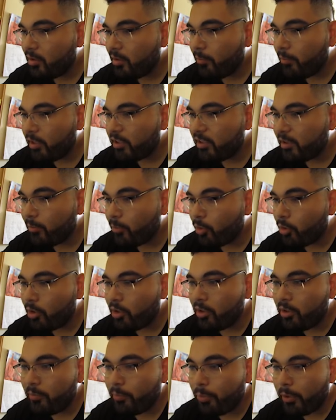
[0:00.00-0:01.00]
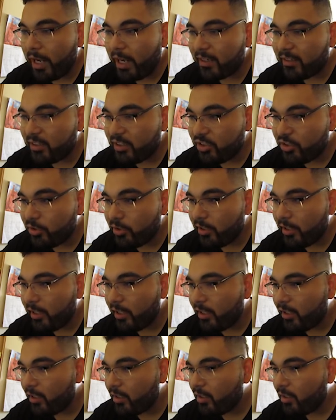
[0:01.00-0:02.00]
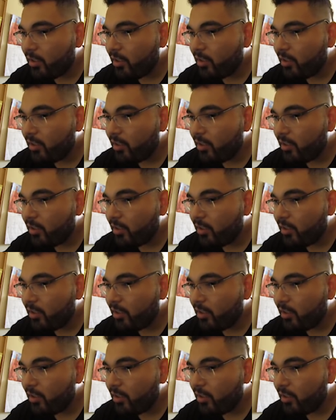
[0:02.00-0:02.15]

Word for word: but the more practice you get,